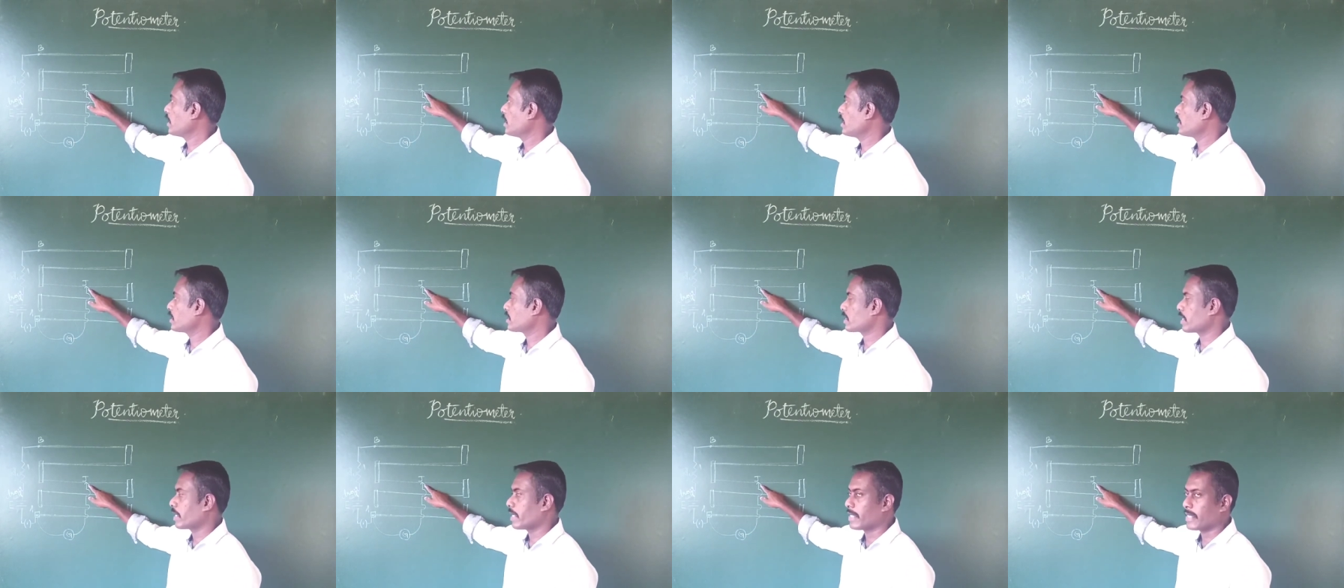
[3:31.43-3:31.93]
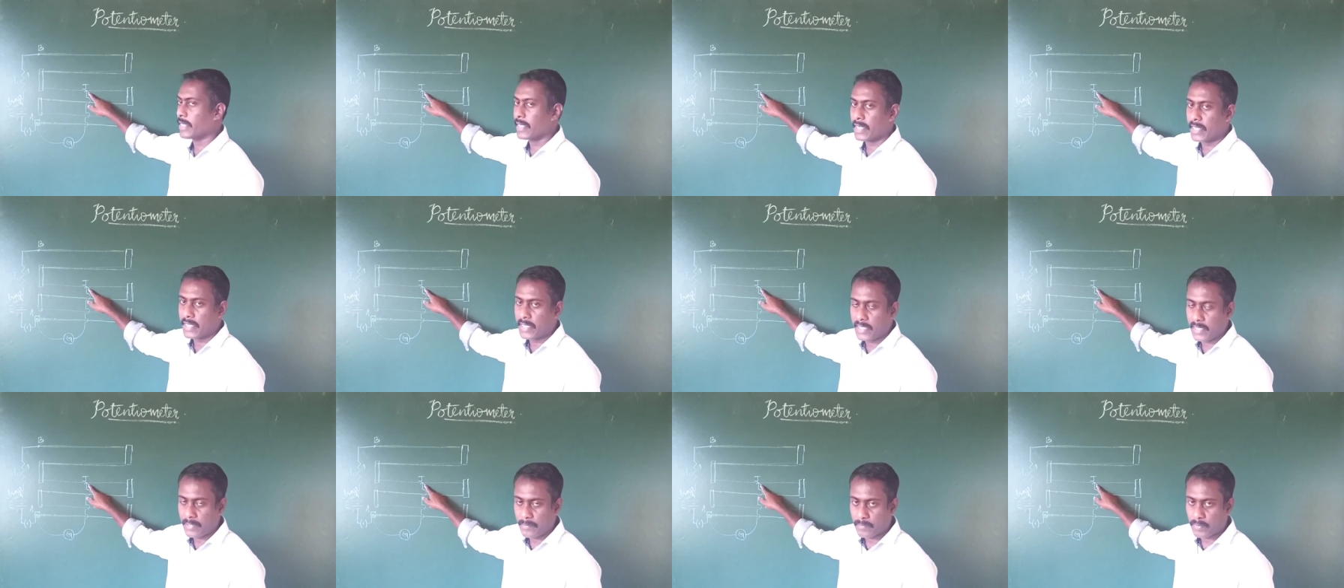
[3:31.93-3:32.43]
a
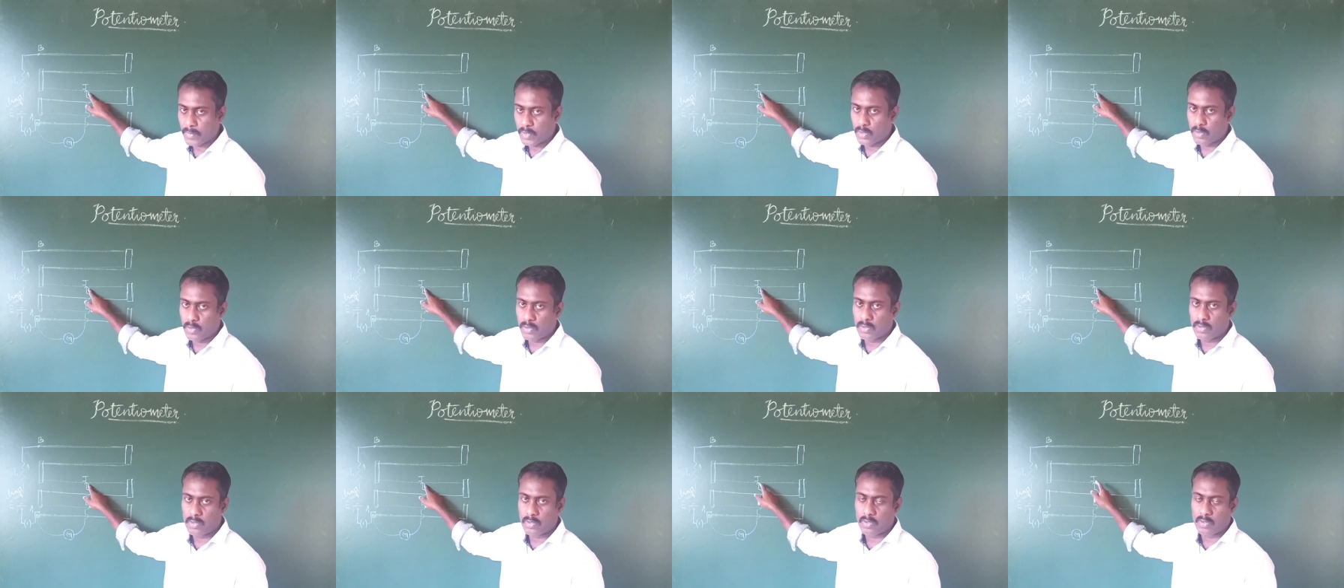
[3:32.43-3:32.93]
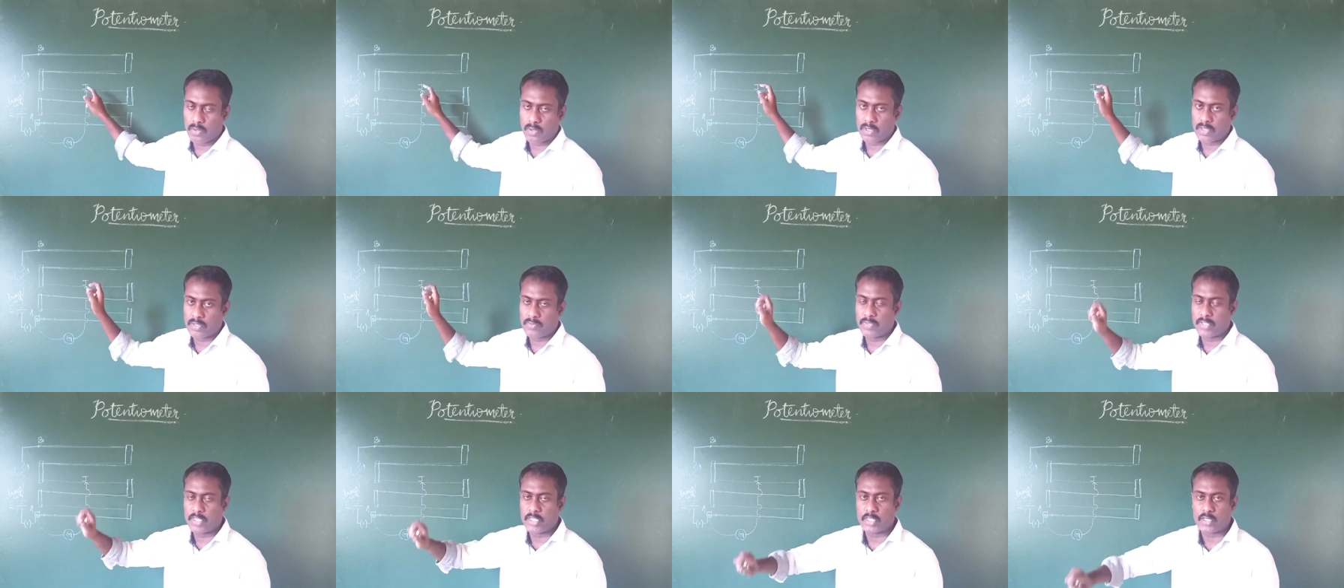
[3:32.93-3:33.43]
slider key, or
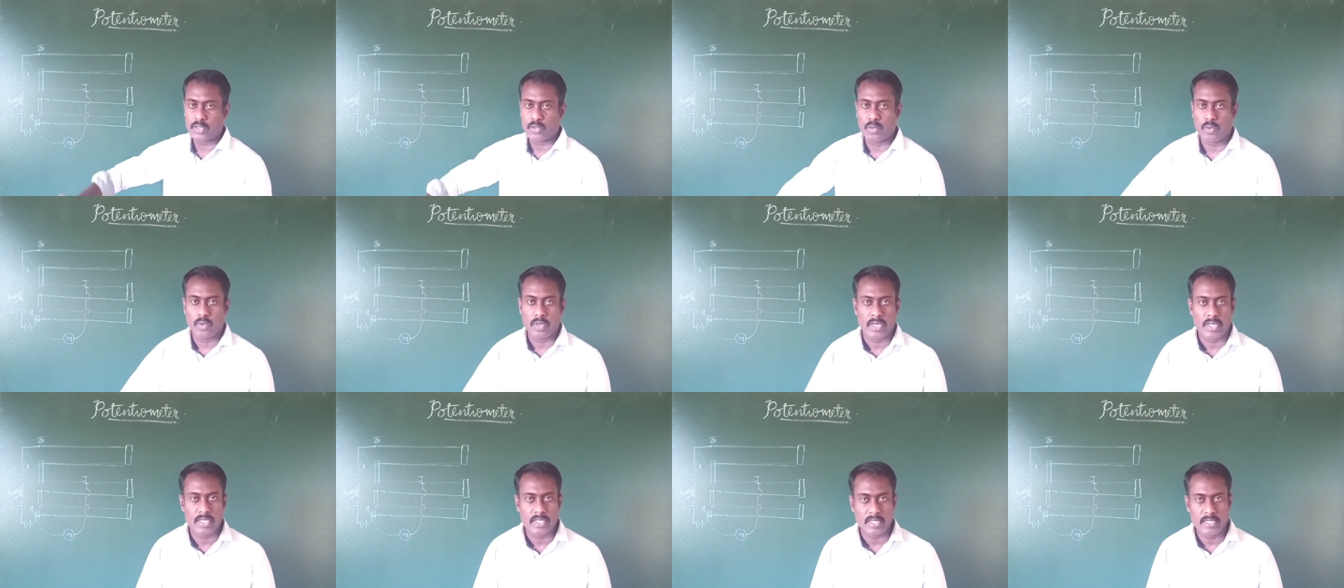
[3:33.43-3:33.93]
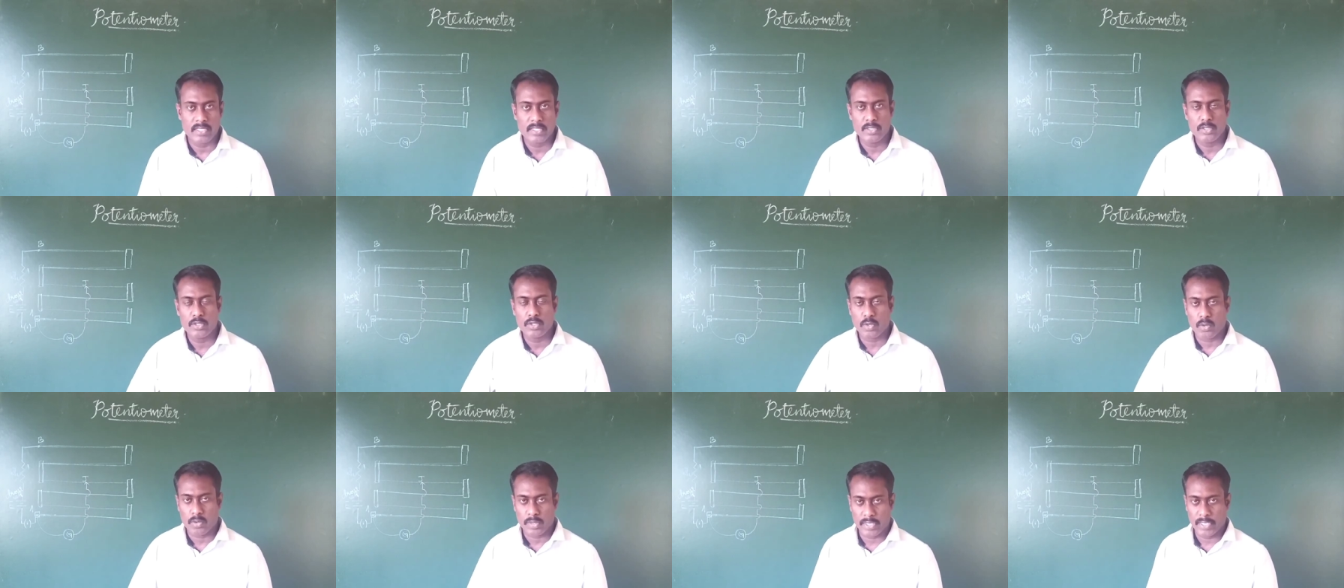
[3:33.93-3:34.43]
which is called as
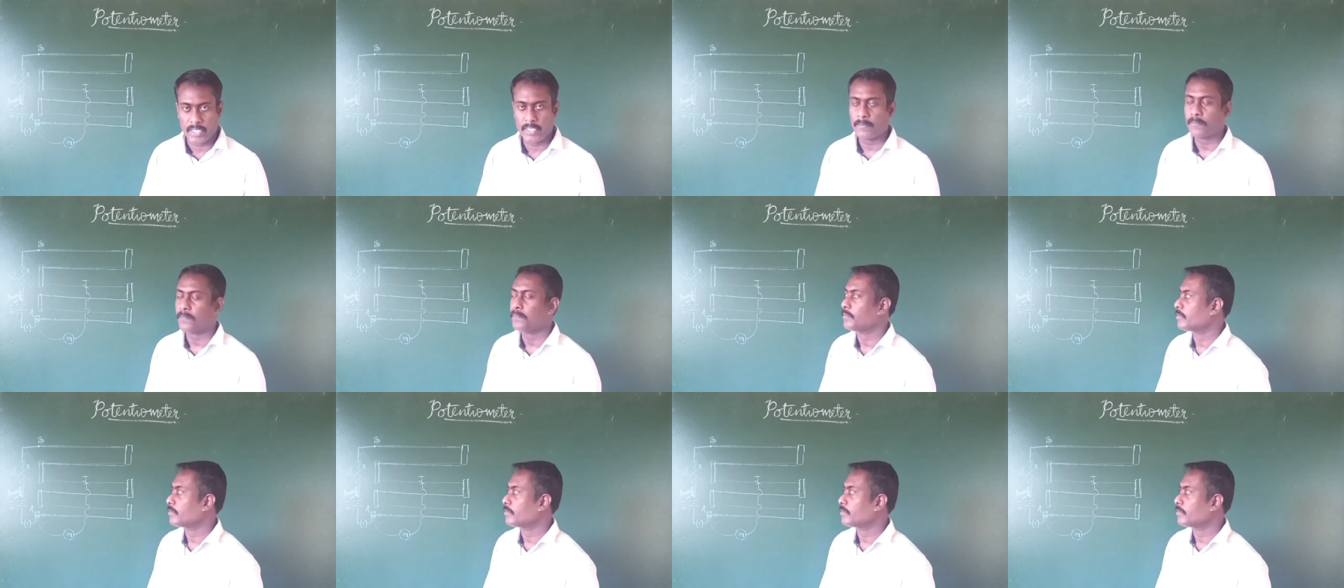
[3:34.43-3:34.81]
jockey,